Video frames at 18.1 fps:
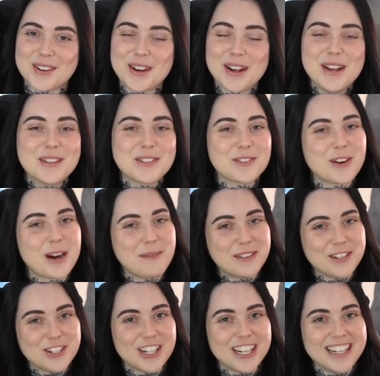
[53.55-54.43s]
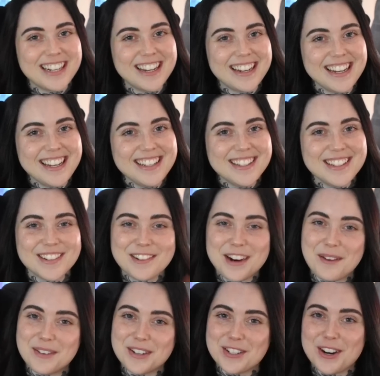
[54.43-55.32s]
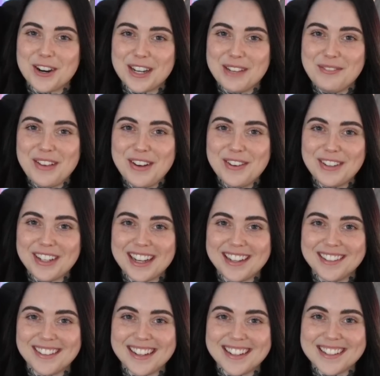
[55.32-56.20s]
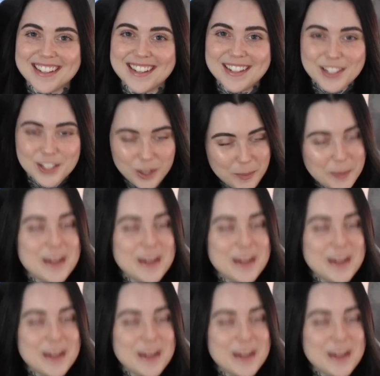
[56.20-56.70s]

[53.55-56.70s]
So grab your chicky nuggies, grab your chalky milk, and let's jump in!